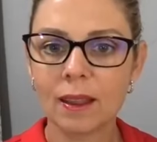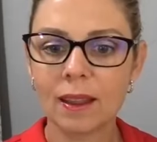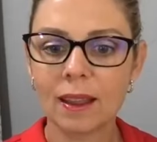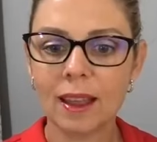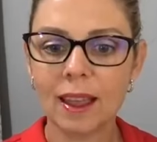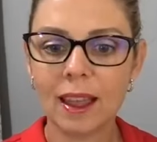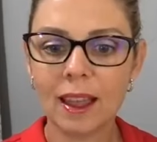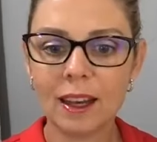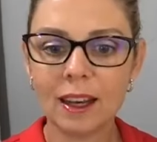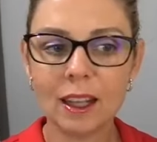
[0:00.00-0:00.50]

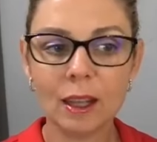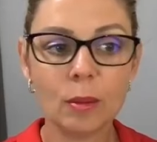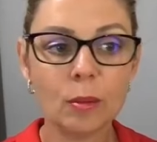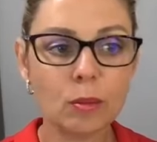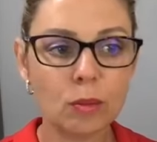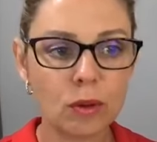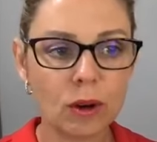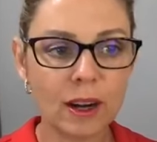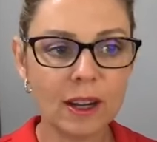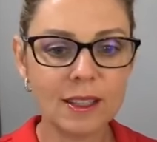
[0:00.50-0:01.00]
And
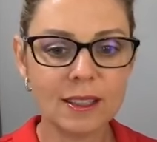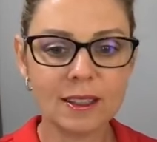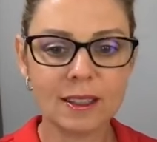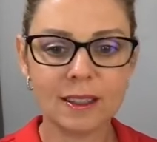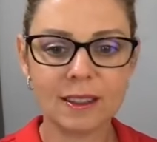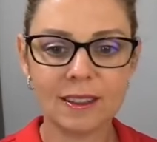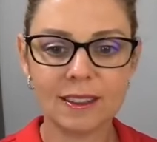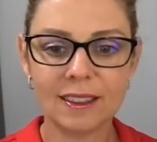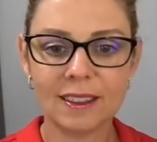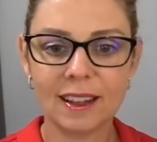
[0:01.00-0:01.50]
embrace
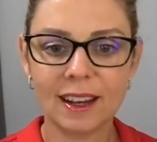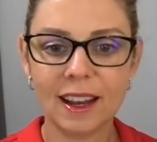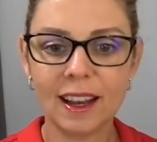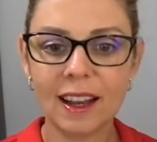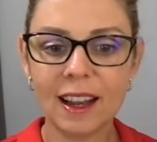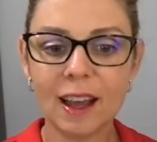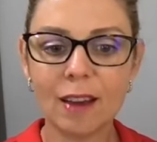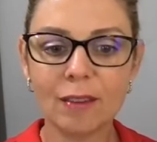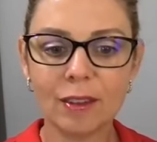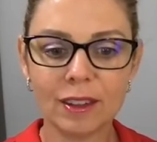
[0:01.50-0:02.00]
it,
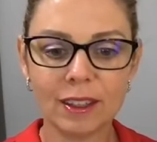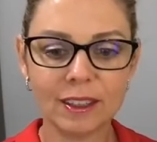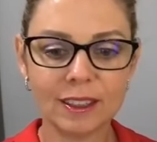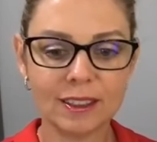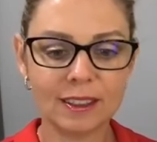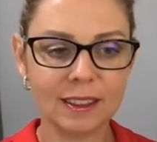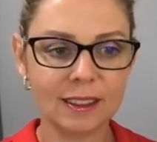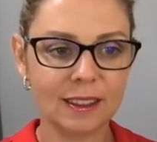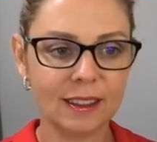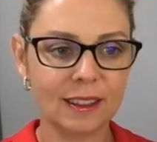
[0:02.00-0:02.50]
love it,
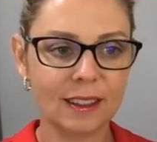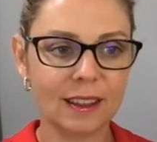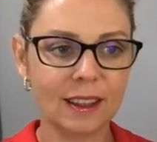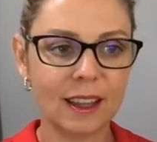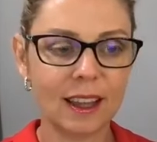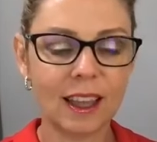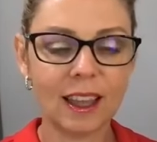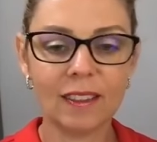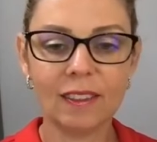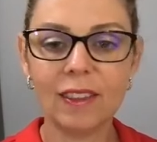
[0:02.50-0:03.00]

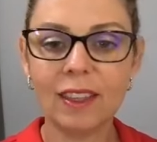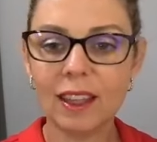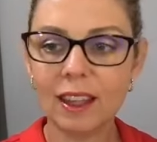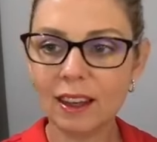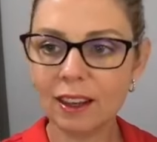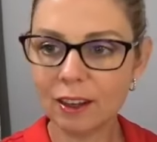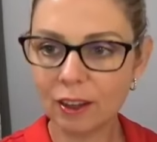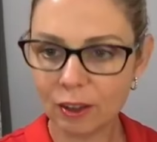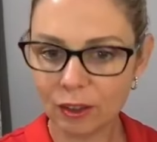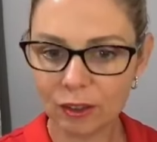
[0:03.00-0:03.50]
and
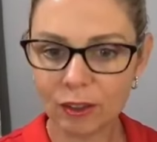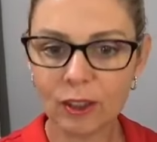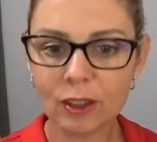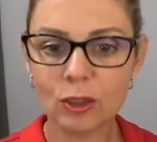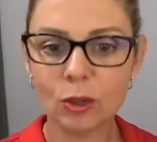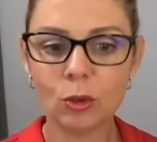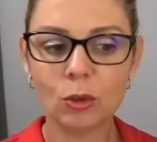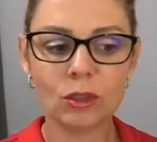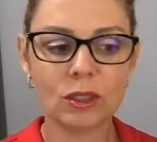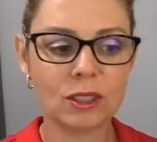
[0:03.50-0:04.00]
then the
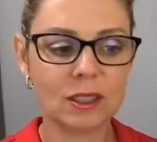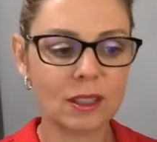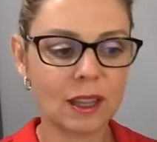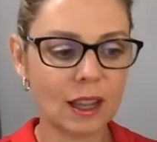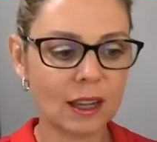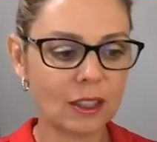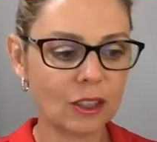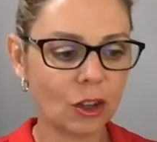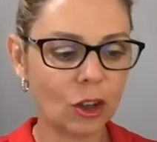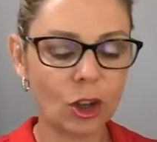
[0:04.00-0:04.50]
doors start
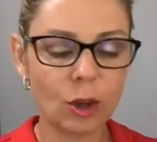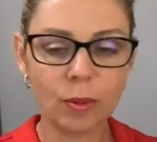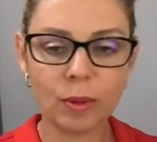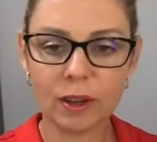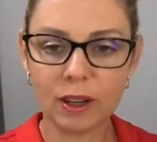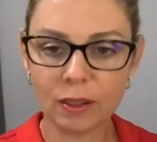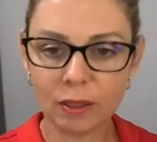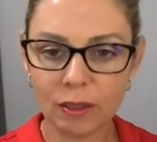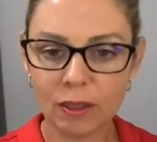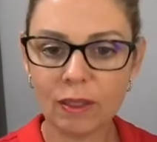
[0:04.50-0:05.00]
to open
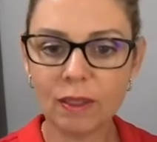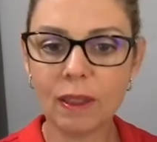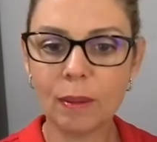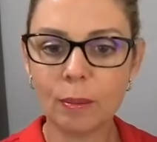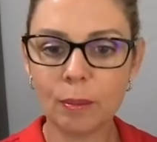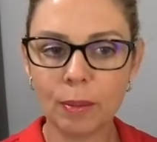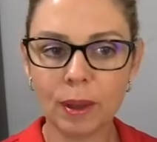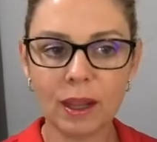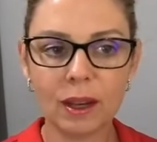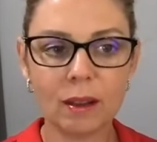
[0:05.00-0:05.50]
and
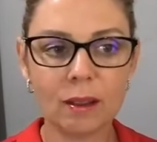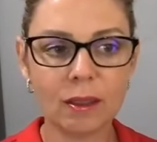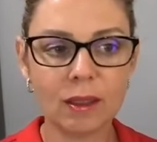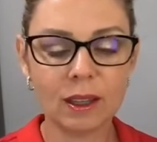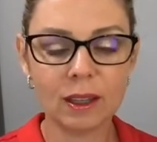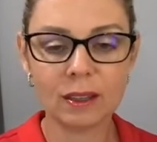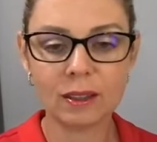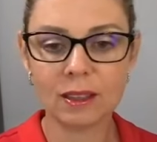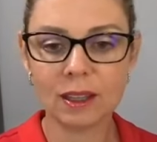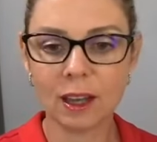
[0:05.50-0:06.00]
better
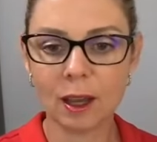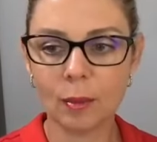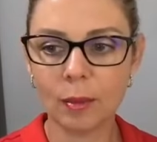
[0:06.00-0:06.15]
things come